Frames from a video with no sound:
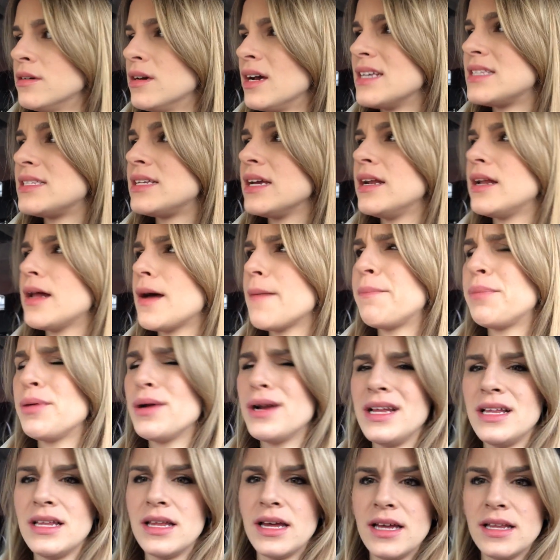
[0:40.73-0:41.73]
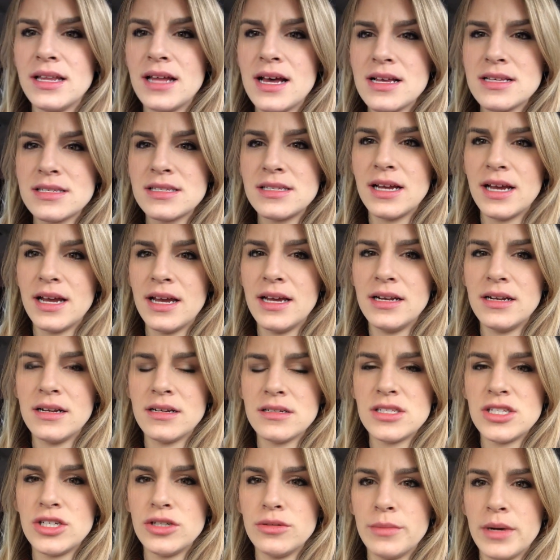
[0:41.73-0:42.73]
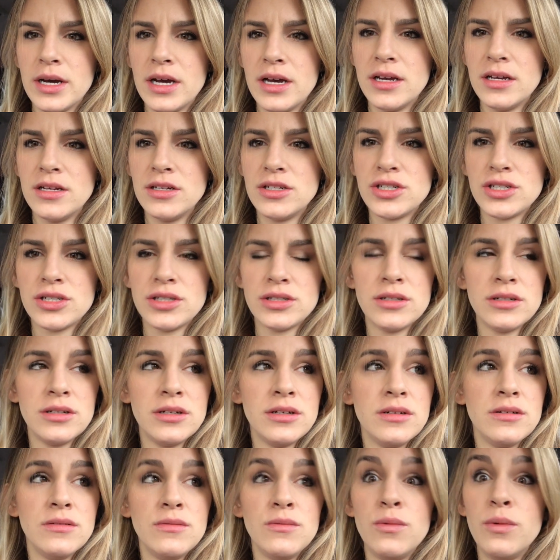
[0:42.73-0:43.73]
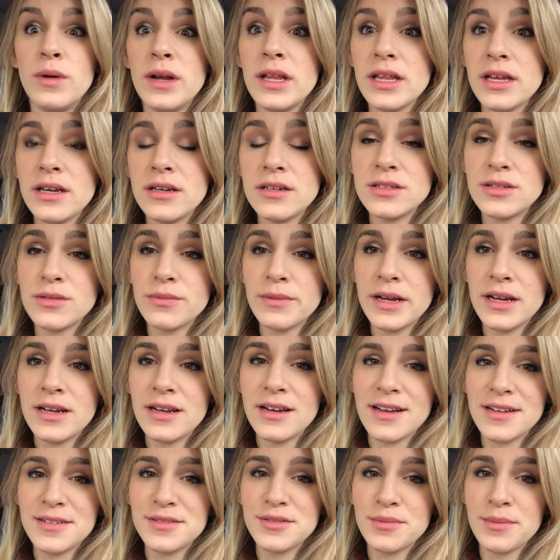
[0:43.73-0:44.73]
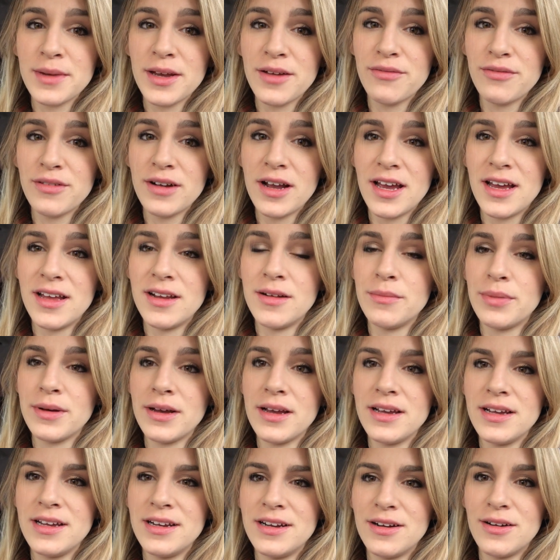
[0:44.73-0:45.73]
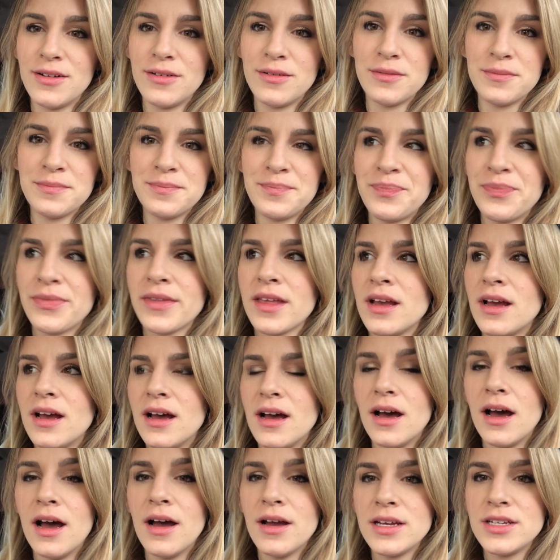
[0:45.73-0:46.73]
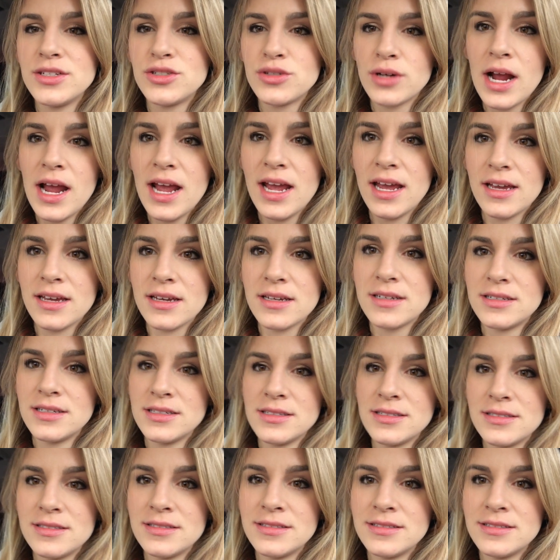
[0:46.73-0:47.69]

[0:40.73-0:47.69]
I stayed up pretty late last night, not too much. Really good to reconnect with my friend, but you know, I drank